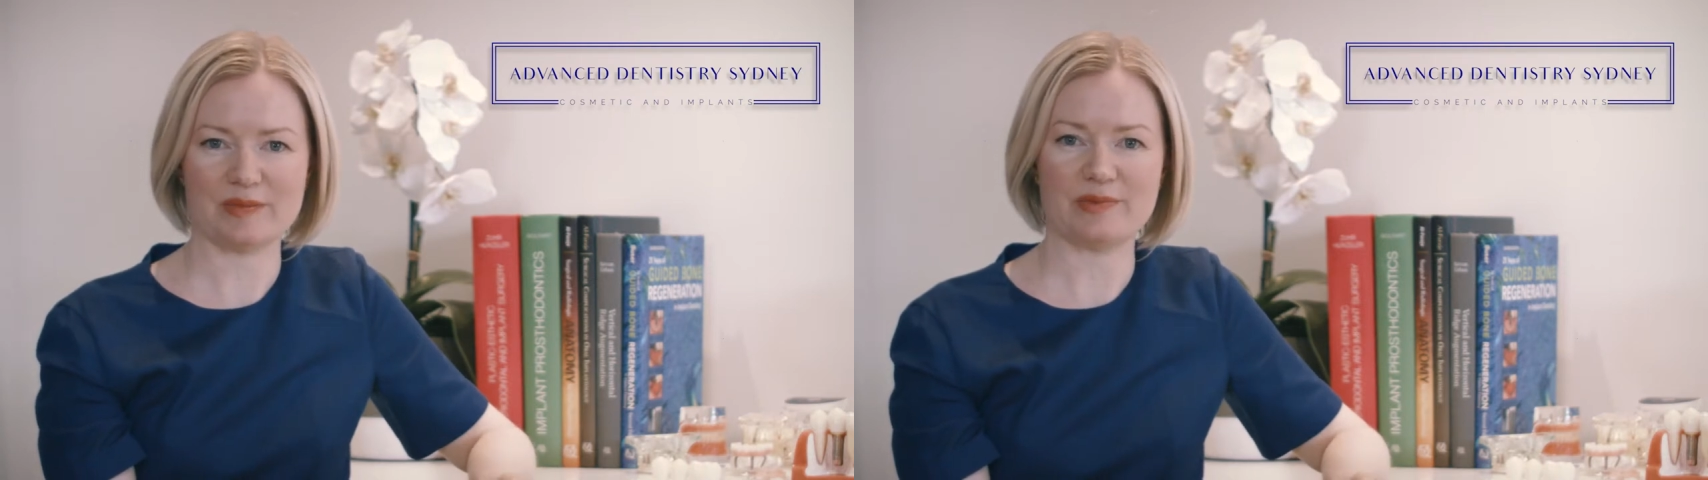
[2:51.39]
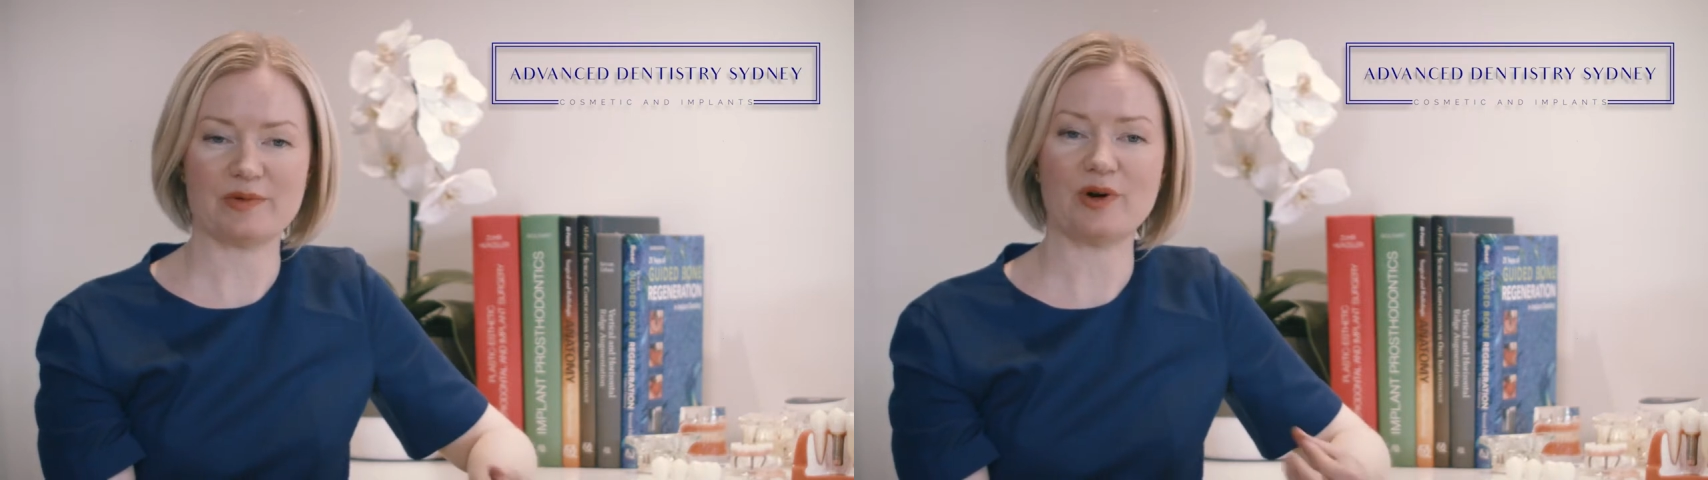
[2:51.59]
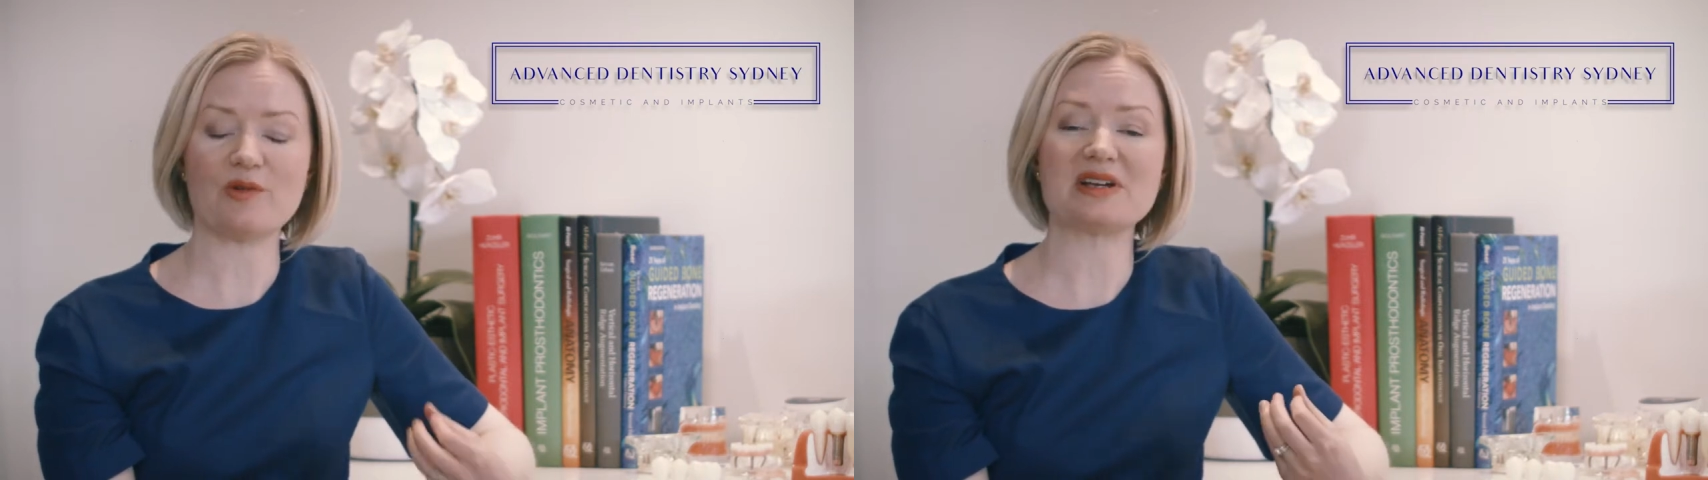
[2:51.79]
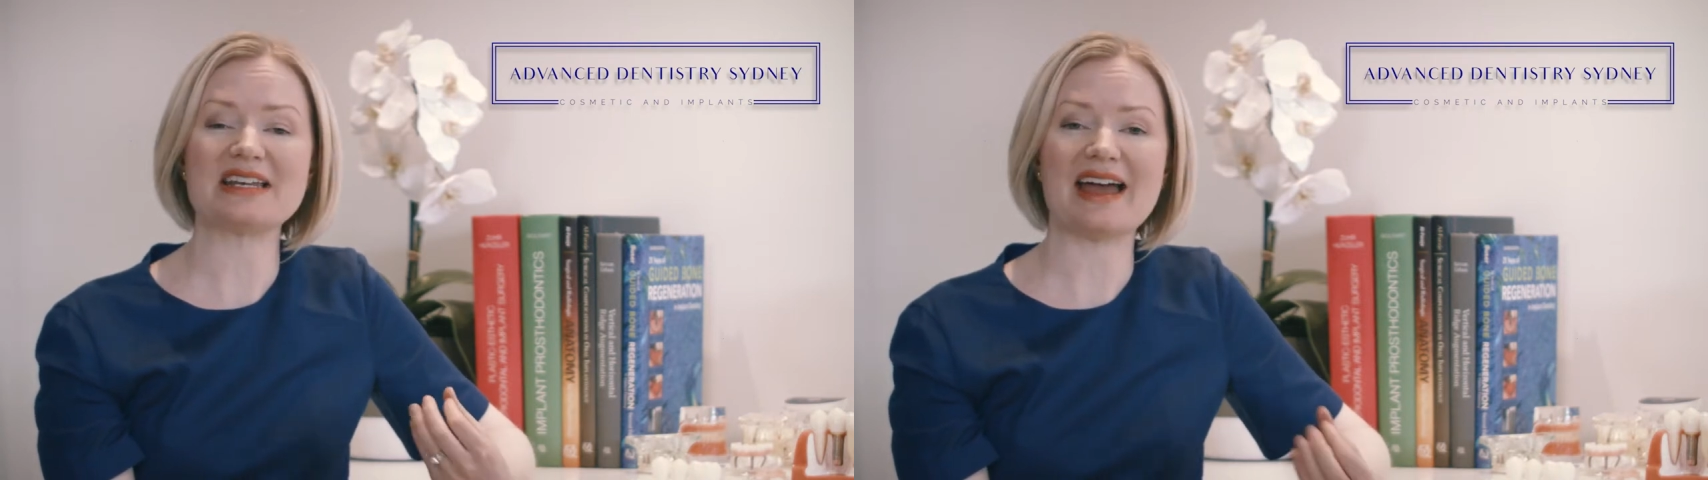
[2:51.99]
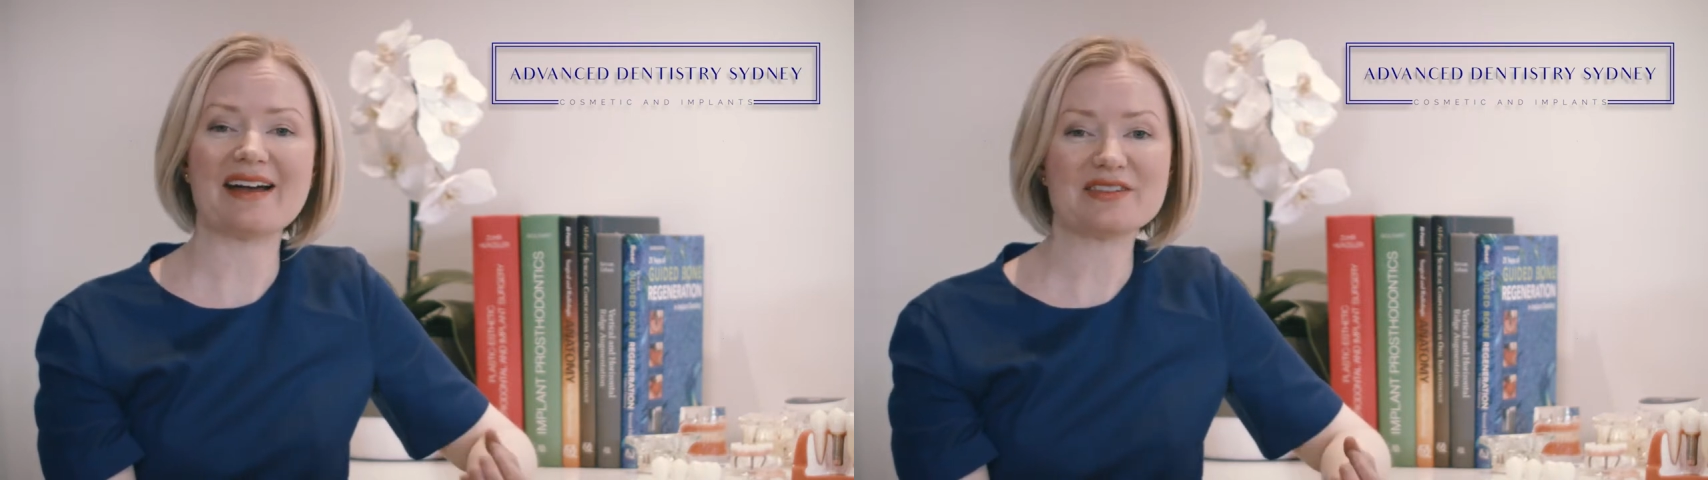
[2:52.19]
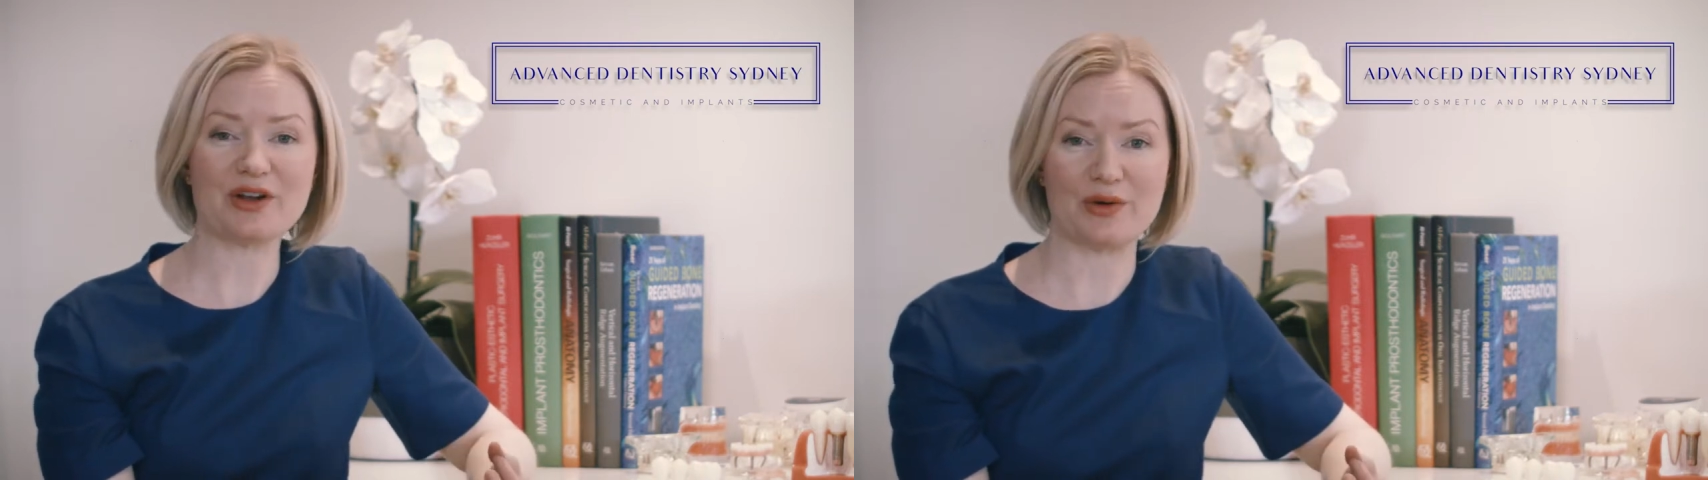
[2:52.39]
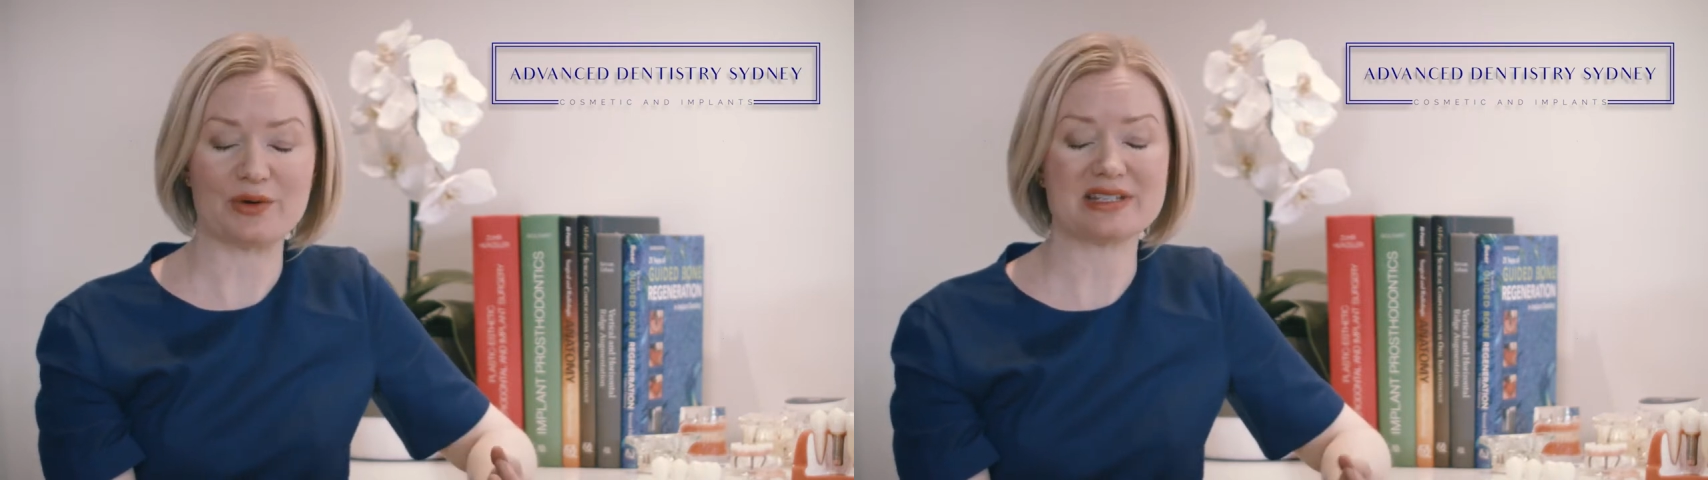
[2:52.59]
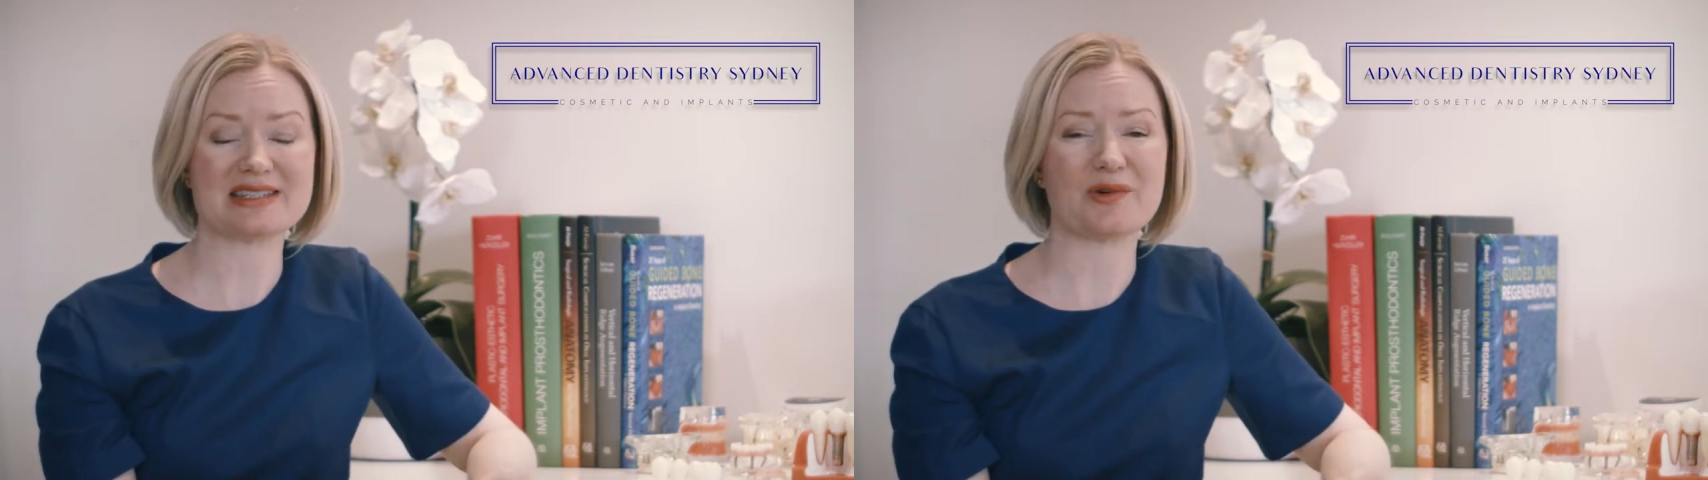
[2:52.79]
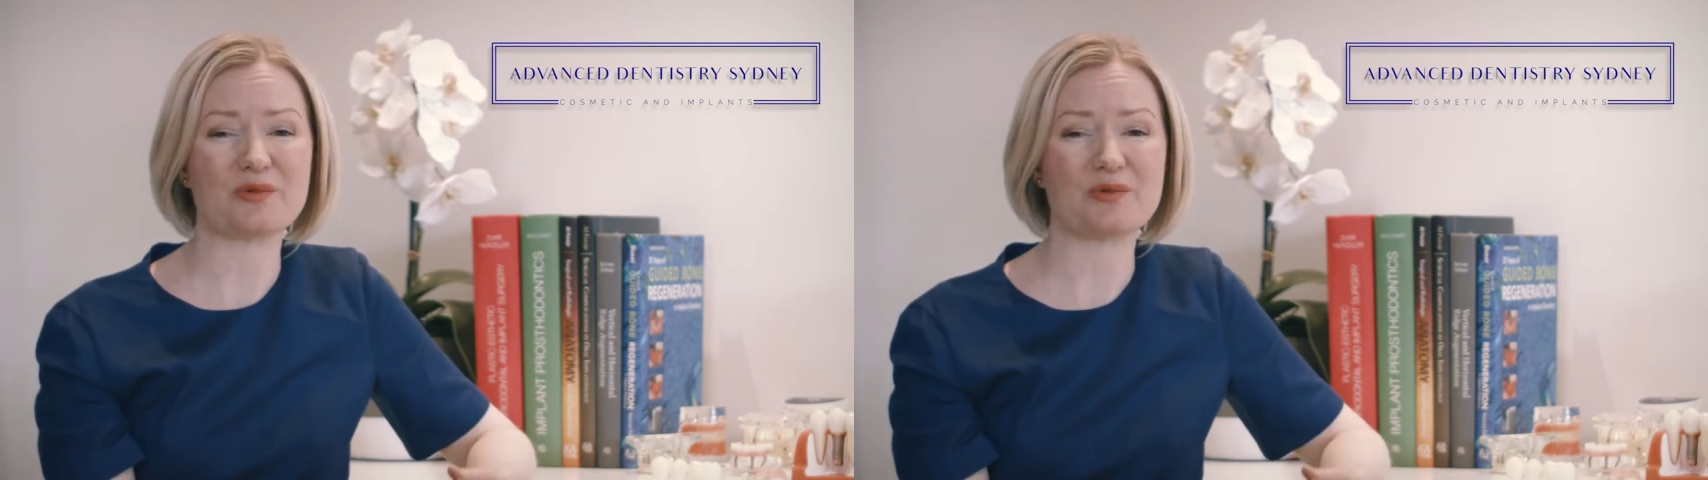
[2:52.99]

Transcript: But what we now know is that